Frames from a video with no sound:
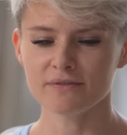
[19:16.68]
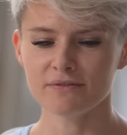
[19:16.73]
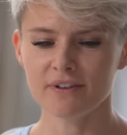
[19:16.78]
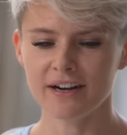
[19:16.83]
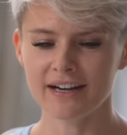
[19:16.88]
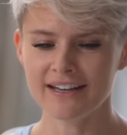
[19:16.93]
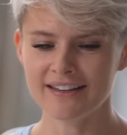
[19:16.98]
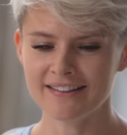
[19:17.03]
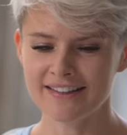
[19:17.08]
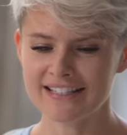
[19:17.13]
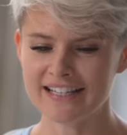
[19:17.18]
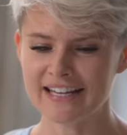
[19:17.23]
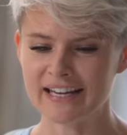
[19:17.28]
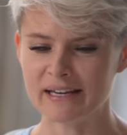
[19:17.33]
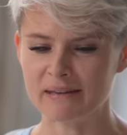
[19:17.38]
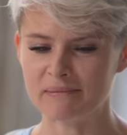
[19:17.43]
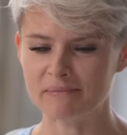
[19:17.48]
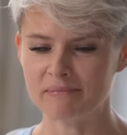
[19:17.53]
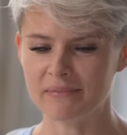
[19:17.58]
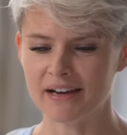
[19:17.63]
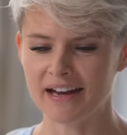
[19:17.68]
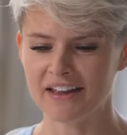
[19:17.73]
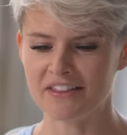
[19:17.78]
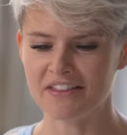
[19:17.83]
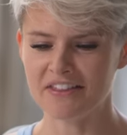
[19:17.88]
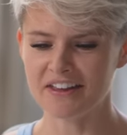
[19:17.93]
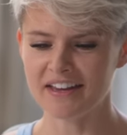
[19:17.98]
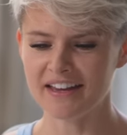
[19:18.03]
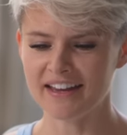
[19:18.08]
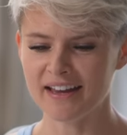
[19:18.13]
rallying the team
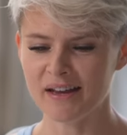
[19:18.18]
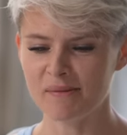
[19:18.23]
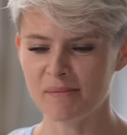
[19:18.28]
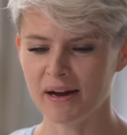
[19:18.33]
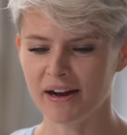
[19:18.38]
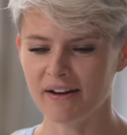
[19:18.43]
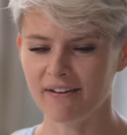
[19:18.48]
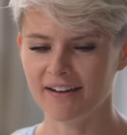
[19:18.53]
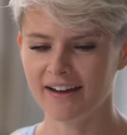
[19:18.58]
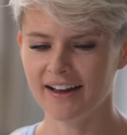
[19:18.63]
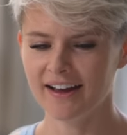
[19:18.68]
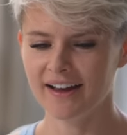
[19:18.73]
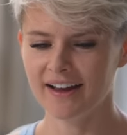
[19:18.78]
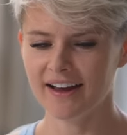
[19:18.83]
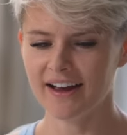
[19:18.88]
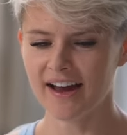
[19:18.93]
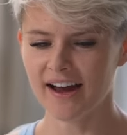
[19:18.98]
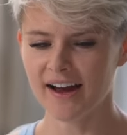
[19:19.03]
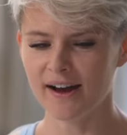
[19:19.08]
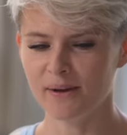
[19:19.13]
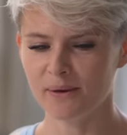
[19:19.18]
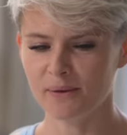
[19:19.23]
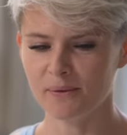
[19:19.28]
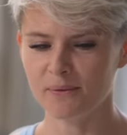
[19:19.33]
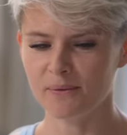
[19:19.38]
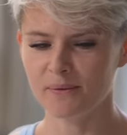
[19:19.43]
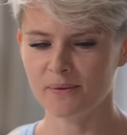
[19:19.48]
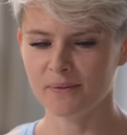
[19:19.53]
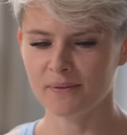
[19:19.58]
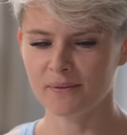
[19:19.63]
and thinking about
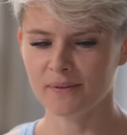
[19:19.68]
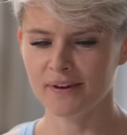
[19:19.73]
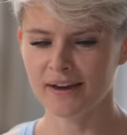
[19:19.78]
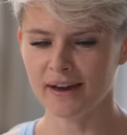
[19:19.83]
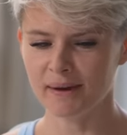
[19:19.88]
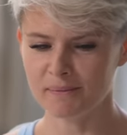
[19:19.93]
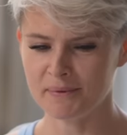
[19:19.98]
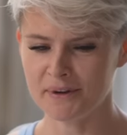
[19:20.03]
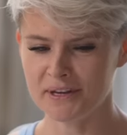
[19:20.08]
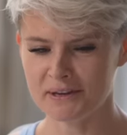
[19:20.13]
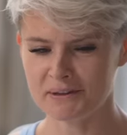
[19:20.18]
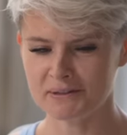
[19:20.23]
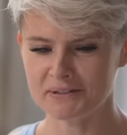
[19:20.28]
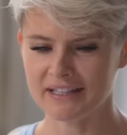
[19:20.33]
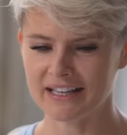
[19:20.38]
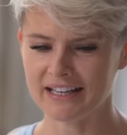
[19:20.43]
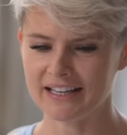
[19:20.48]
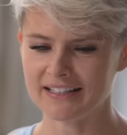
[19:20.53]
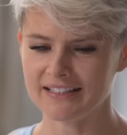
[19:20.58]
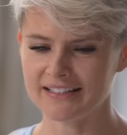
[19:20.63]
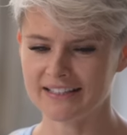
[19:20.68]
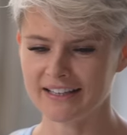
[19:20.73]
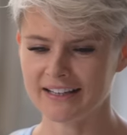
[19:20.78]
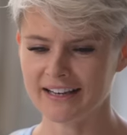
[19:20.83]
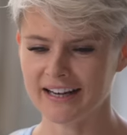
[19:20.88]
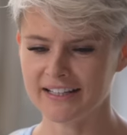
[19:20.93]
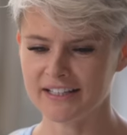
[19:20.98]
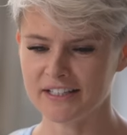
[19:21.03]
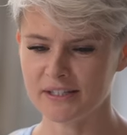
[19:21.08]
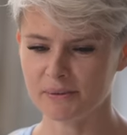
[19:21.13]
how can we use this
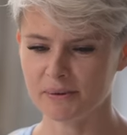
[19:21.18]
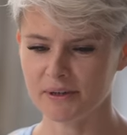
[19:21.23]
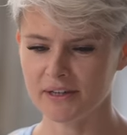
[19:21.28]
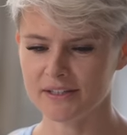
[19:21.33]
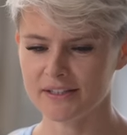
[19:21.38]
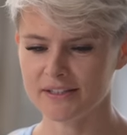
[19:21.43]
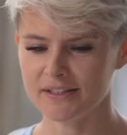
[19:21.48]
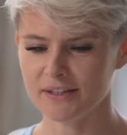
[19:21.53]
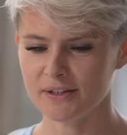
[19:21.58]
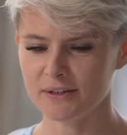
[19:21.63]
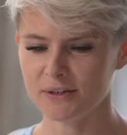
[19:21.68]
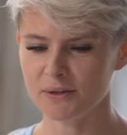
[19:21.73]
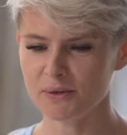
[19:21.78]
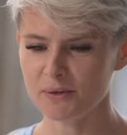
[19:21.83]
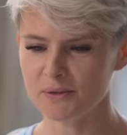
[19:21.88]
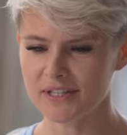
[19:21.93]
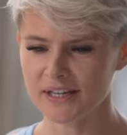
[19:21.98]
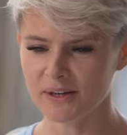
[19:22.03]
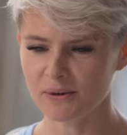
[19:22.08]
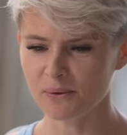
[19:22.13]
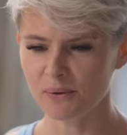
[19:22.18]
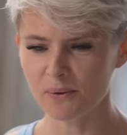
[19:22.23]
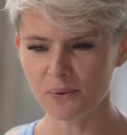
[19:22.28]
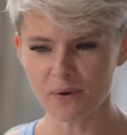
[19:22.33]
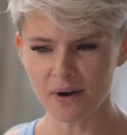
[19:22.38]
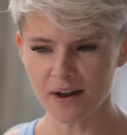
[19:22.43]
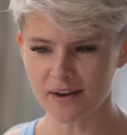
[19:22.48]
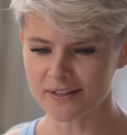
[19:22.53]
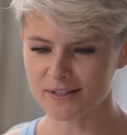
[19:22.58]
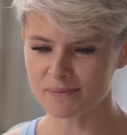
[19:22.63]
led to us using
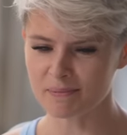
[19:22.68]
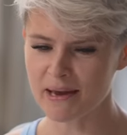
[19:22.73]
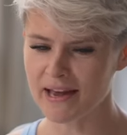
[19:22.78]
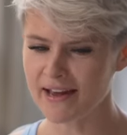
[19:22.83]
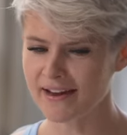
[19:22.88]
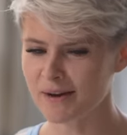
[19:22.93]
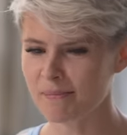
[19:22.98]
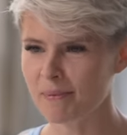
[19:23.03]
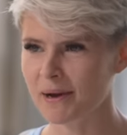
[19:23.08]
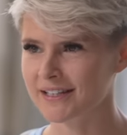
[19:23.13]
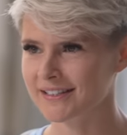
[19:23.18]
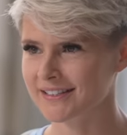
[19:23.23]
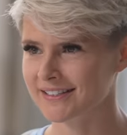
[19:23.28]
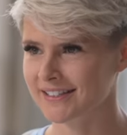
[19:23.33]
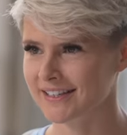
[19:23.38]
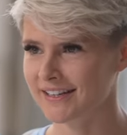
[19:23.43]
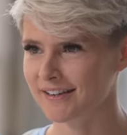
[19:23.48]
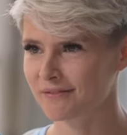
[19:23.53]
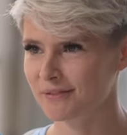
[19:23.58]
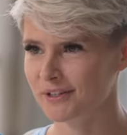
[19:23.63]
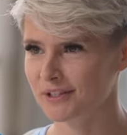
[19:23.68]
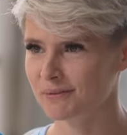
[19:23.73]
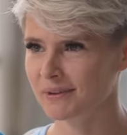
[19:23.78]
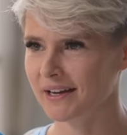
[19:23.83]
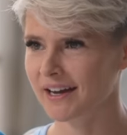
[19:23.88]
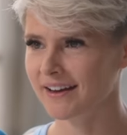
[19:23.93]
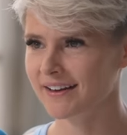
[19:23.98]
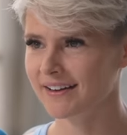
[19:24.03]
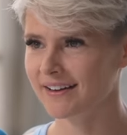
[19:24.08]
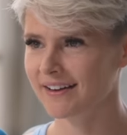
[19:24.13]
all our spare capacity, of which we
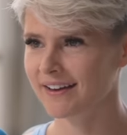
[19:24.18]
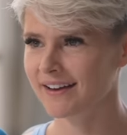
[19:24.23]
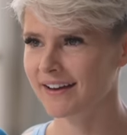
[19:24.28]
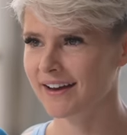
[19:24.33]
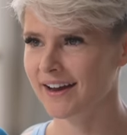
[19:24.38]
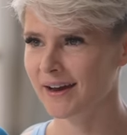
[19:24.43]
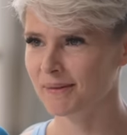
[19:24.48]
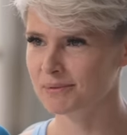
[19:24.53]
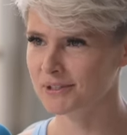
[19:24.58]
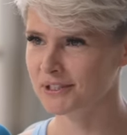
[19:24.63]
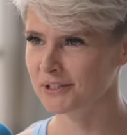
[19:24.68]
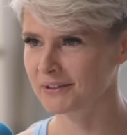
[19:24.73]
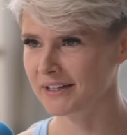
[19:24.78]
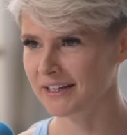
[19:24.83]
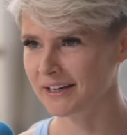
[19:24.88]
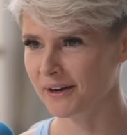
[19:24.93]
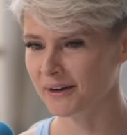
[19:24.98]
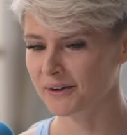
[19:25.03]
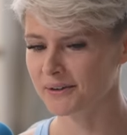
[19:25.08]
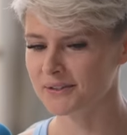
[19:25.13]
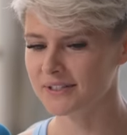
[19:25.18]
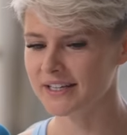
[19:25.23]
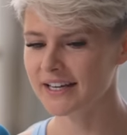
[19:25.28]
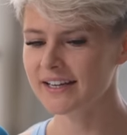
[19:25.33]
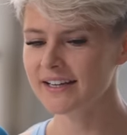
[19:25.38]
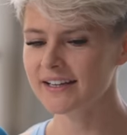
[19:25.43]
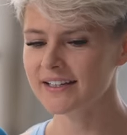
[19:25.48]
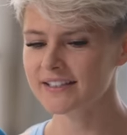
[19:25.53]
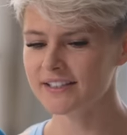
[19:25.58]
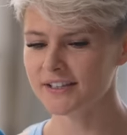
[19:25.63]
had absolutely loads,
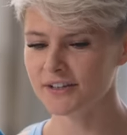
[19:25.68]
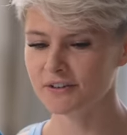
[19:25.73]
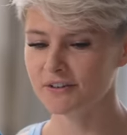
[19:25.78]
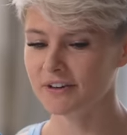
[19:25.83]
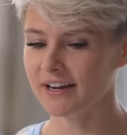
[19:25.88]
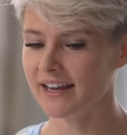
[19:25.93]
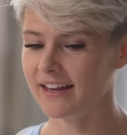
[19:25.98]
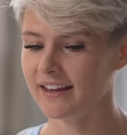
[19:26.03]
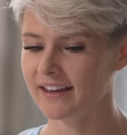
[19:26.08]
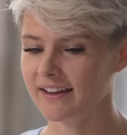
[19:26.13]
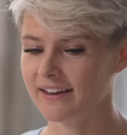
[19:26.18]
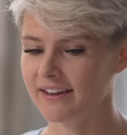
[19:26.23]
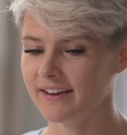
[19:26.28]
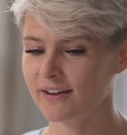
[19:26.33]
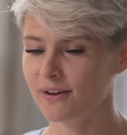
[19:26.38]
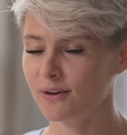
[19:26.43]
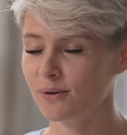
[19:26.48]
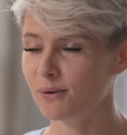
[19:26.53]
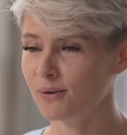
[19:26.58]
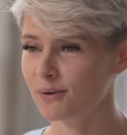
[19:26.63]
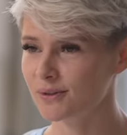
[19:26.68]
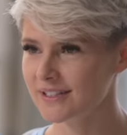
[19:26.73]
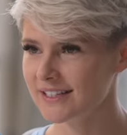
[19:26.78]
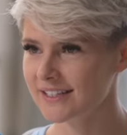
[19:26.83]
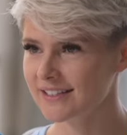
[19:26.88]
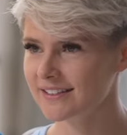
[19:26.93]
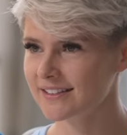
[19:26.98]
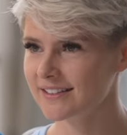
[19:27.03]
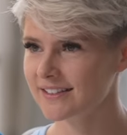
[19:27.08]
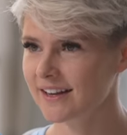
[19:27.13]
to create
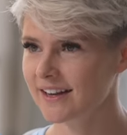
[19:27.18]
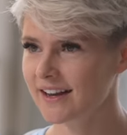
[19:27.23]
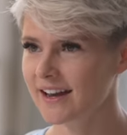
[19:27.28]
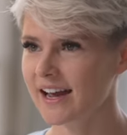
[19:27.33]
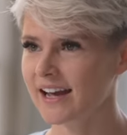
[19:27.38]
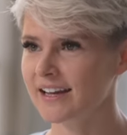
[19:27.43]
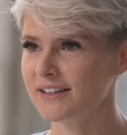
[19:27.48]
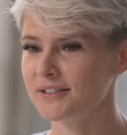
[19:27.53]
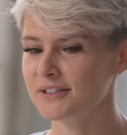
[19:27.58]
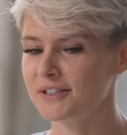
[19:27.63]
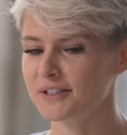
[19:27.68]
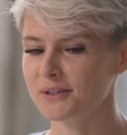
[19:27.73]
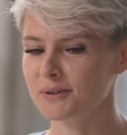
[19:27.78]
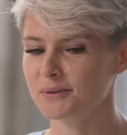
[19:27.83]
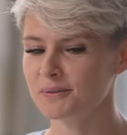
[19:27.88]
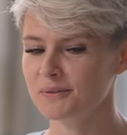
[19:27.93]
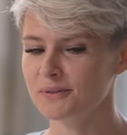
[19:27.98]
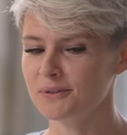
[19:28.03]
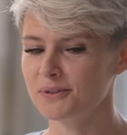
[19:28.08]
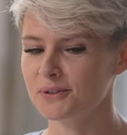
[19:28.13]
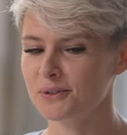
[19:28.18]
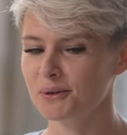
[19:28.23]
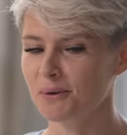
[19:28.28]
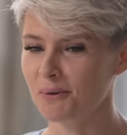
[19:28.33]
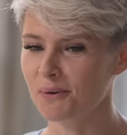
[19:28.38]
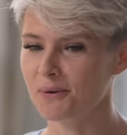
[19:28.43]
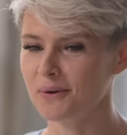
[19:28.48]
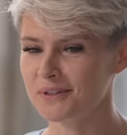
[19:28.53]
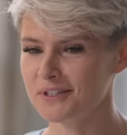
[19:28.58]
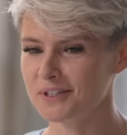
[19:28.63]
courses and to
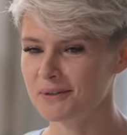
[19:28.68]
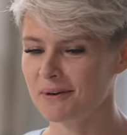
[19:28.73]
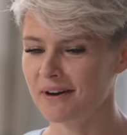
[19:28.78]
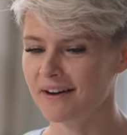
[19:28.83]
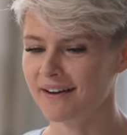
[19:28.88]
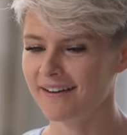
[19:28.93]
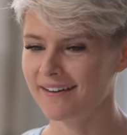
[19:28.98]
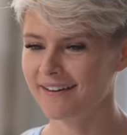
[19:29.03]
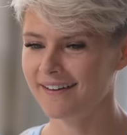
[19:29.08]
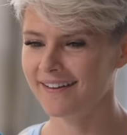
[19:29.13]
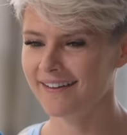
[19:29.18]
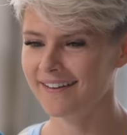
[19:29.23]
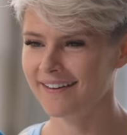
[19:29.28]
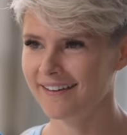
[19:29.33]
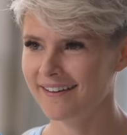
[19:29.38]
talk to our